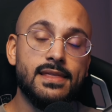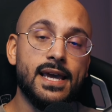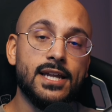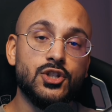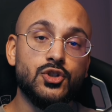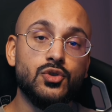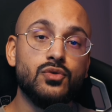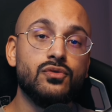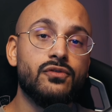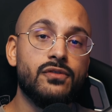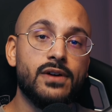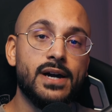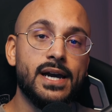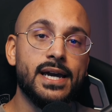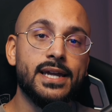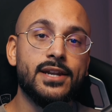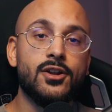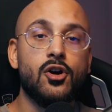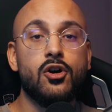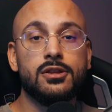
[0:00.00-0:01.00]
that you
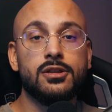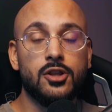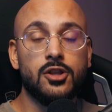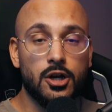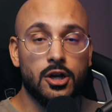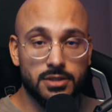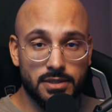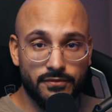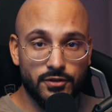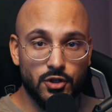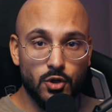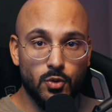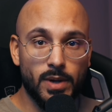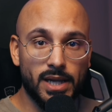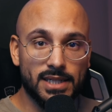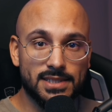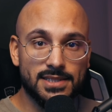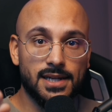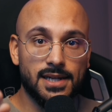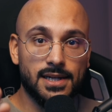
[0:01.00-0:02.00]
find on
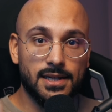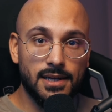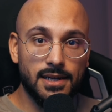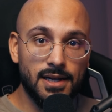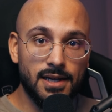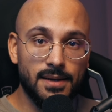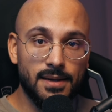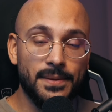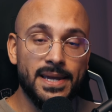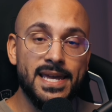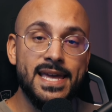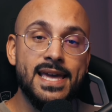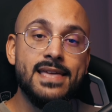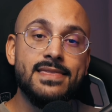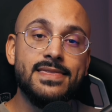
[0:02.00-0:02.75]
lawsofux.com